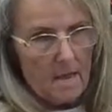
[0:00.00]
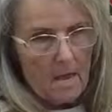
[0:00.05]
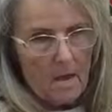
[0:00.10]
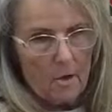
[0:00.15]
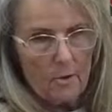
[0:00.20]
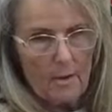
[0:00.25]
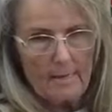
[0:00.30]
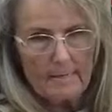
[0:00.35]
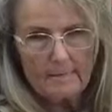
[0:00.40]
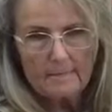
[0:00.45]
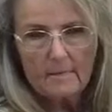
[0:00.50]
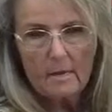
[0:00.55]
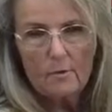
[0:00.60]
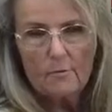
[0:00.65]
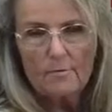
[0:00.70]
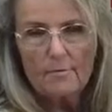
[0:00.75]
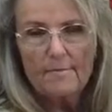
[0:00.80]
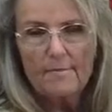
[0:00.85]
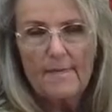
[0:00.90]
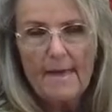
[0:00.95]
Okay,
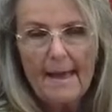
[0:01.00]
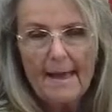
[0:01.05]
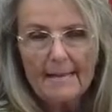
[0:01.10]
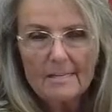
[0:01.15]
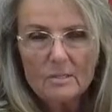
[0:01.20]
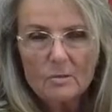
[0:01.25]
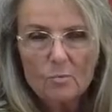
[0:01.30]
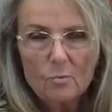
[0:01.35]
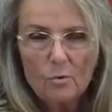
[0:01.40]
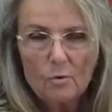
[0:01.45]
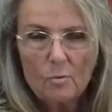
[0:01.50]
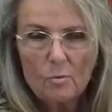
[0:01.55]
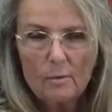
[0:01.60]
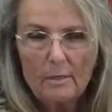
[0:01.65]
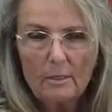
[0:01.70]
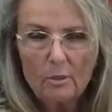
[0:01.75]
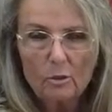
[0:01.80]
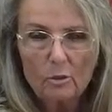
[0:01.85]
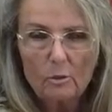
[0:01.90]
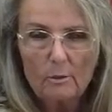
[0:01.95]
so that's what
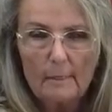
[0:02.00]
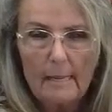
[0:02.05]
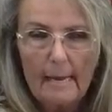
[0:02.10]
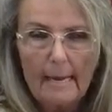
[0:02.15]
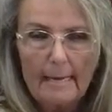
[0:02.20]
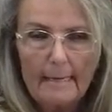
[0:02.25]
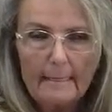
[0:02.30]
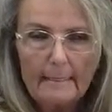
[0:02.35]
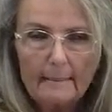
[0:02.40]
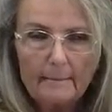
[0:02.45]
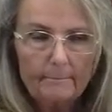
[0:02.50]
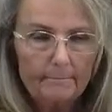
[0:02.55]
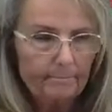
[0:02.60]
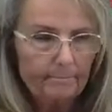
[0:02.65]
we look like.